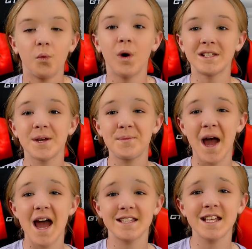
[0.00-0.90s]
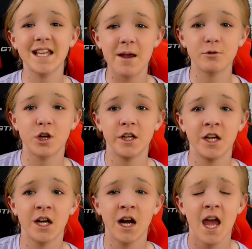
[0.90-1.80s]
What's up guys, it's GamerTrain
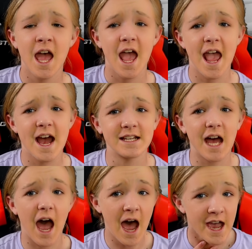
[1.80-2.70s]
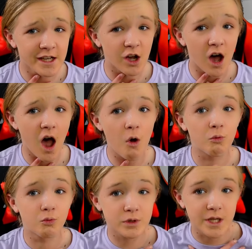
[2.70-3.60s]
here, and I
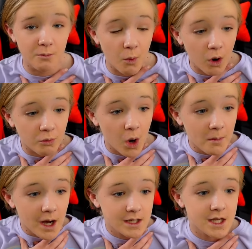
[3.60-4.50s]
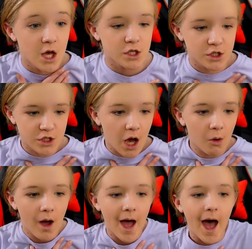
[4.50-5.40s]
got some more Robux,
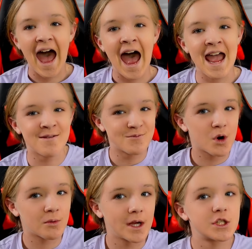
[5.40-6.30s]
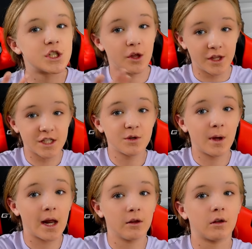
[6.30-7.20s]
so I am more rich, so this is
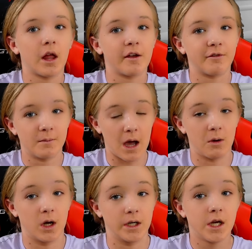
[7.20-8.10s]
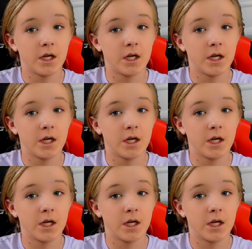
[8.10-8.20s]
what I look like from now on.